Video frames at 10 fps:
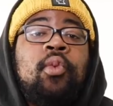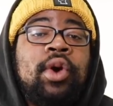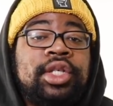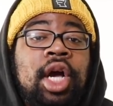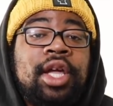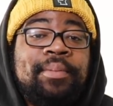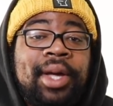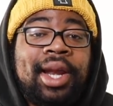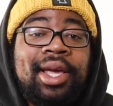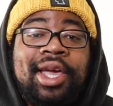We're talking
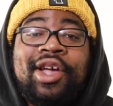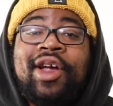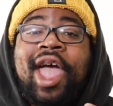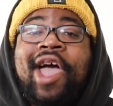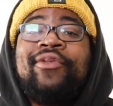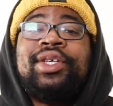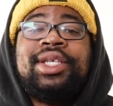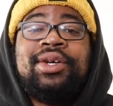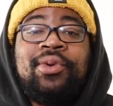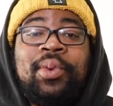blading here every
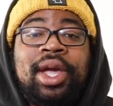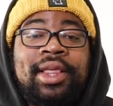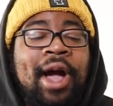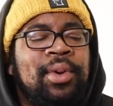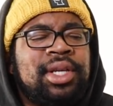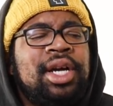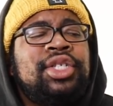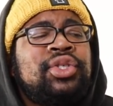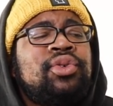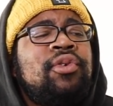single week. That was
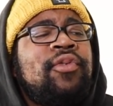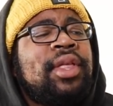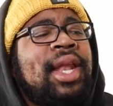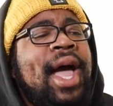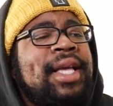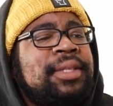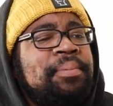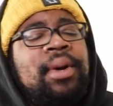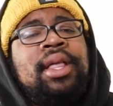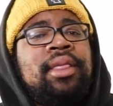untrue for the last
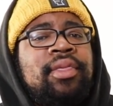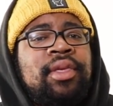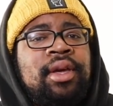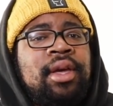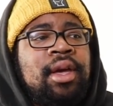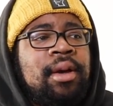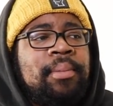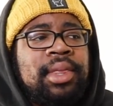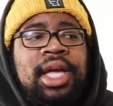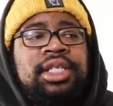month,
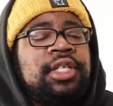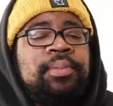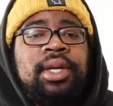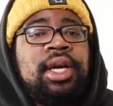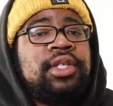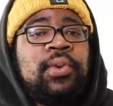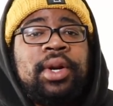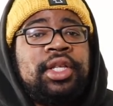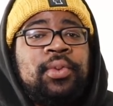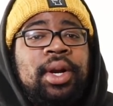but that's just because
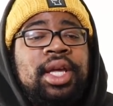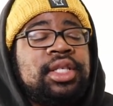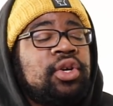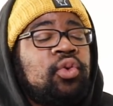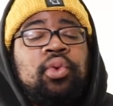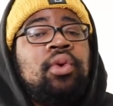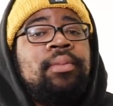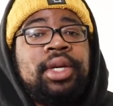2020 is a cruel